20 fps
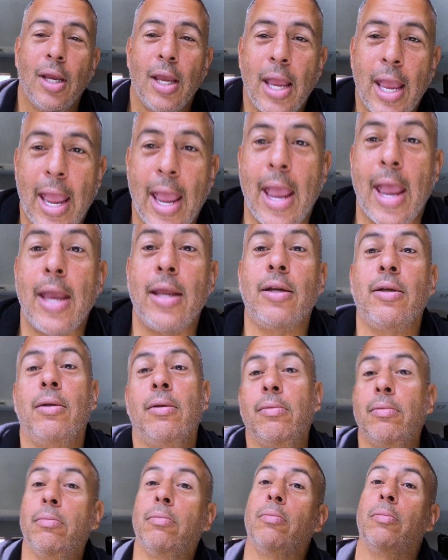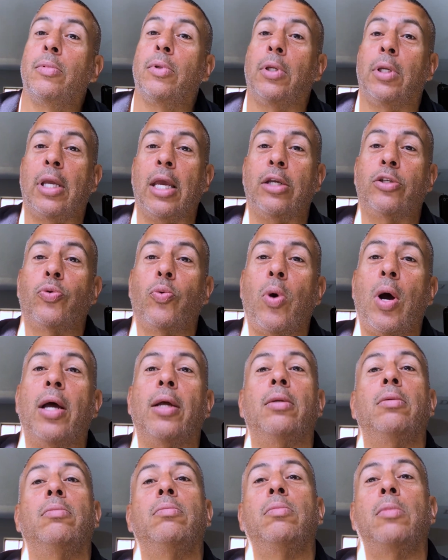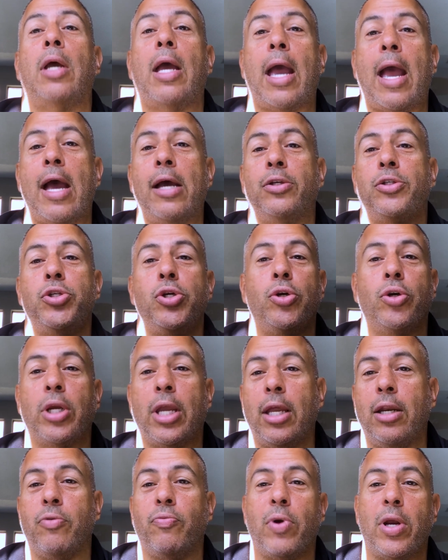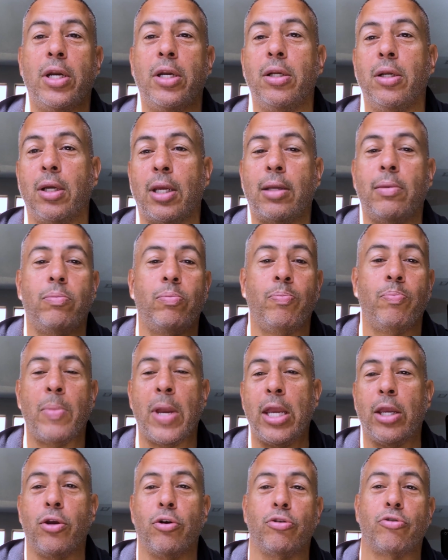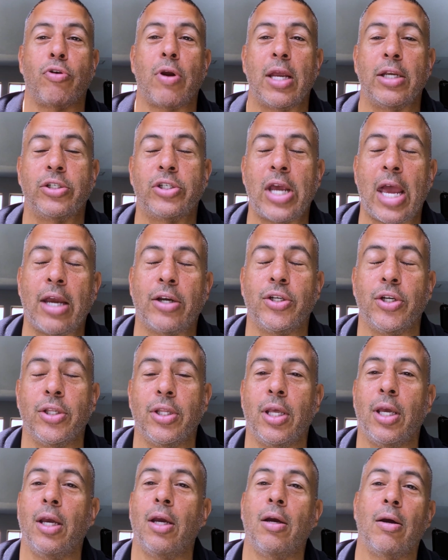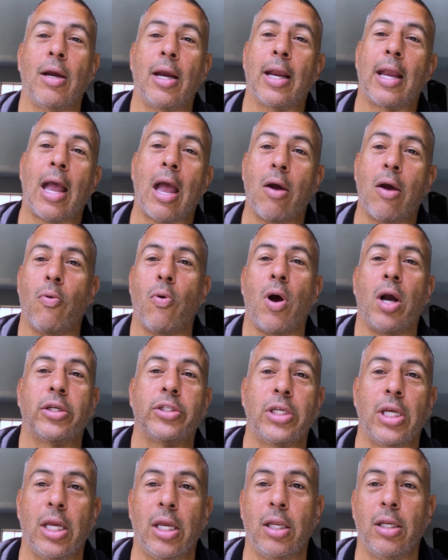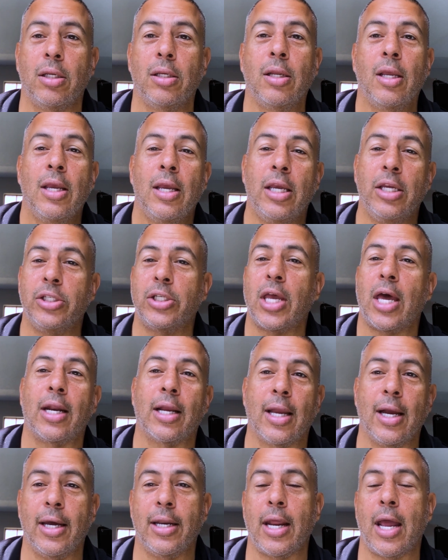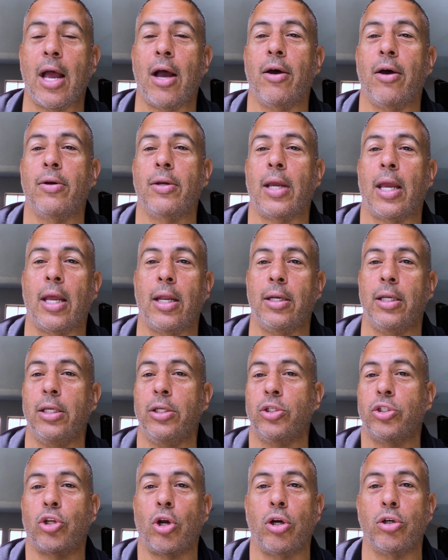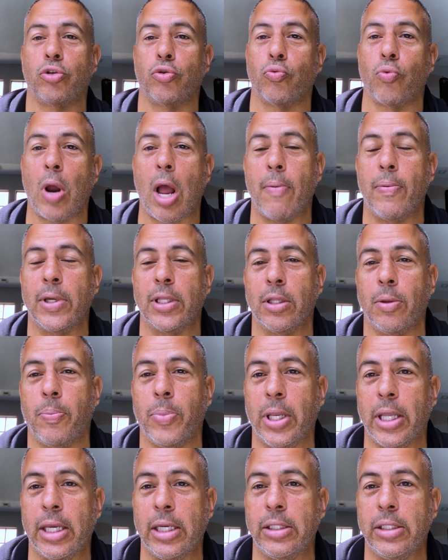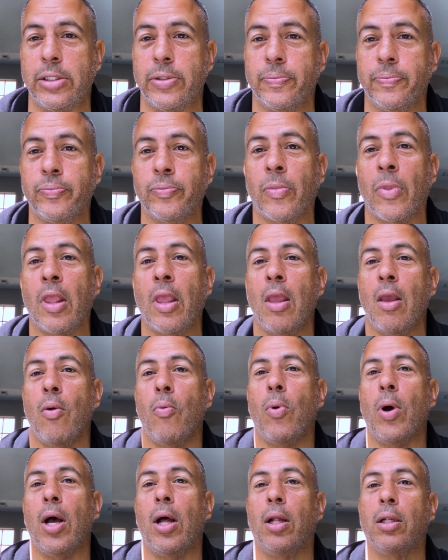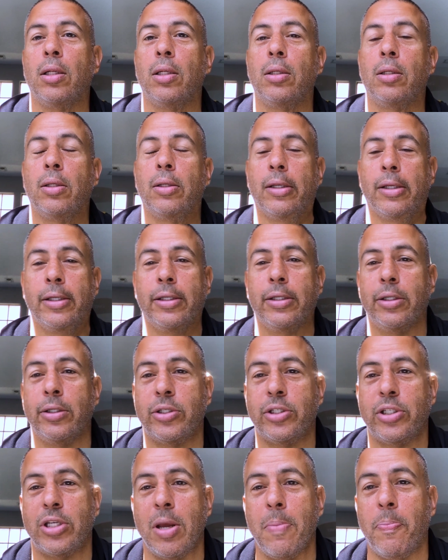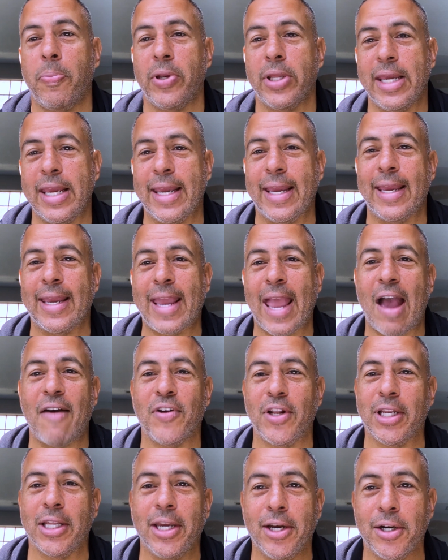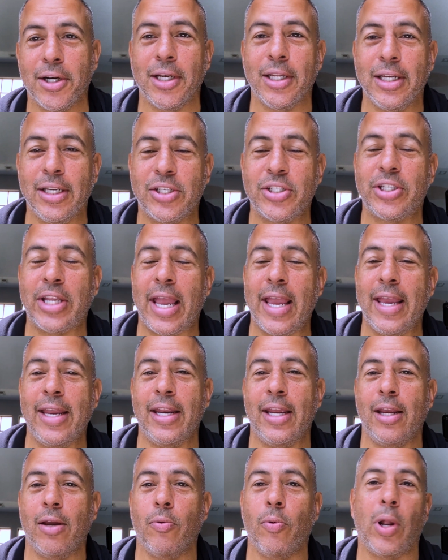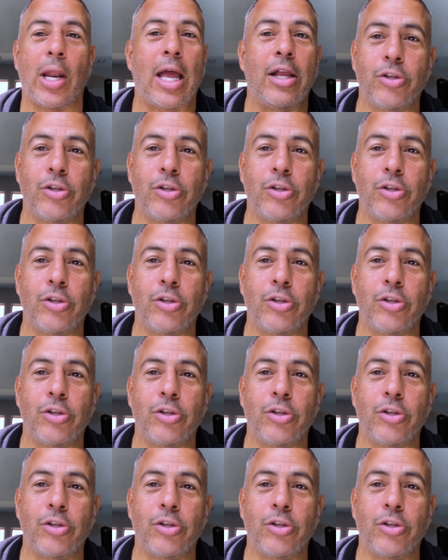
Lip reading: and guess what? As you're getting ready to make your transaction there, a guy walks in, he's got a gun out, and he starts robbing the place. Well, simply cavalierly stating, well, I